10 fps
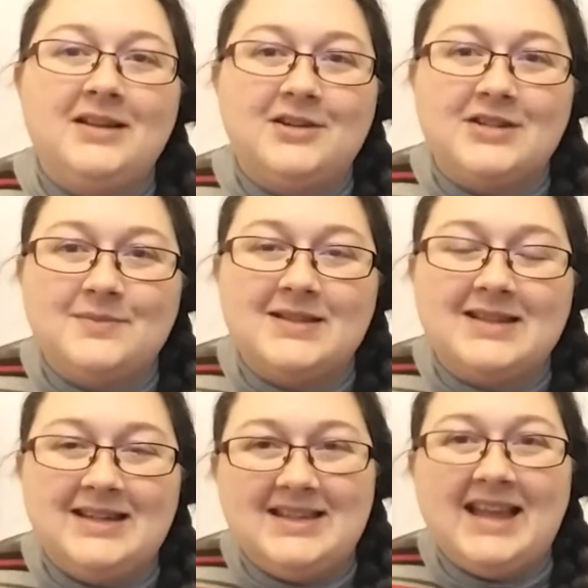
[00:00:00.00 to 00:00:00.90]
the Christmas
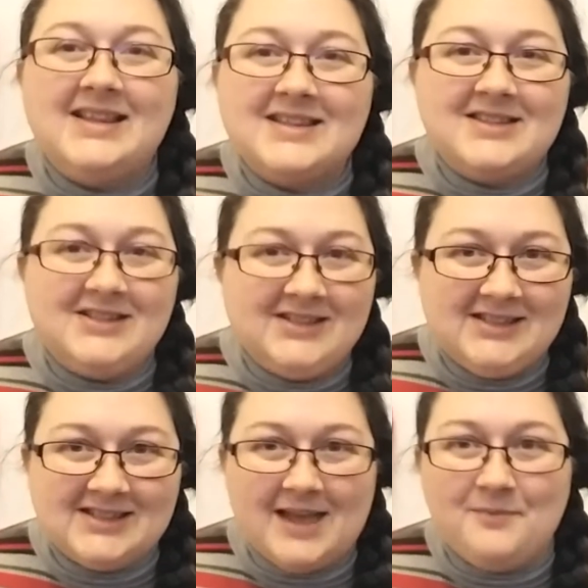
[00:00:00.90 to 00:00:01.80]
condensed to
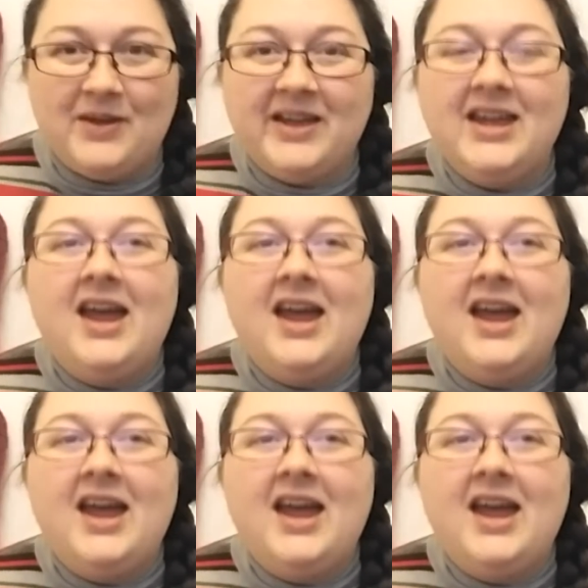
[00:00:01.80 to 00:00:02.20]
December.